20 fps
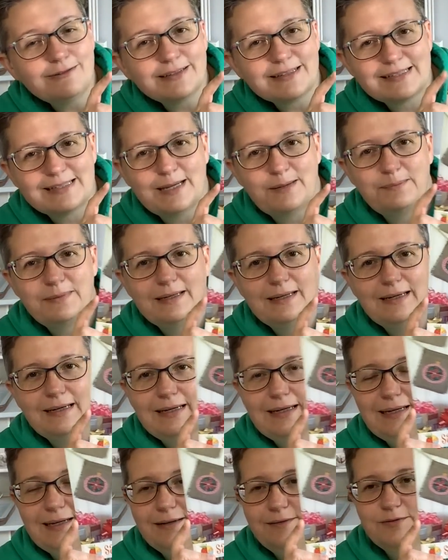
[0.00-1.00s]
except
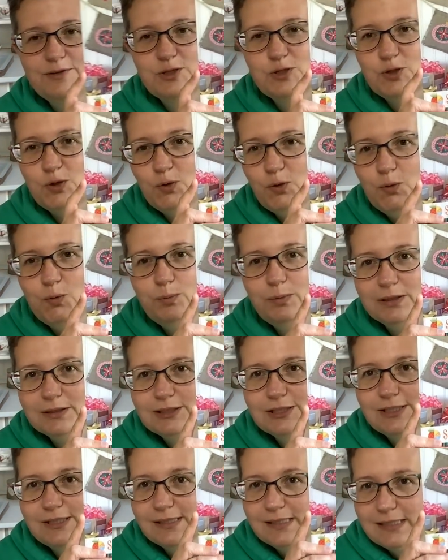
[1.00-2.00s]
I have so
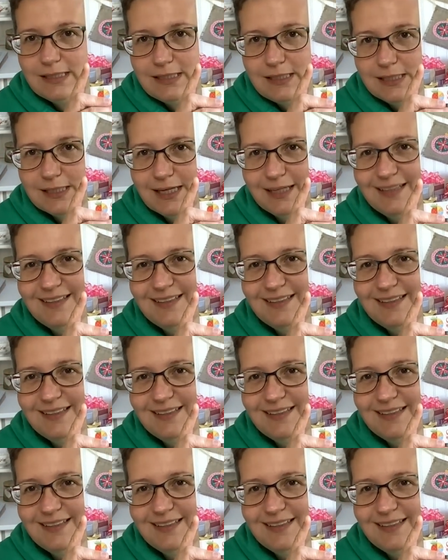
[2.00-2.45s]
much to stitch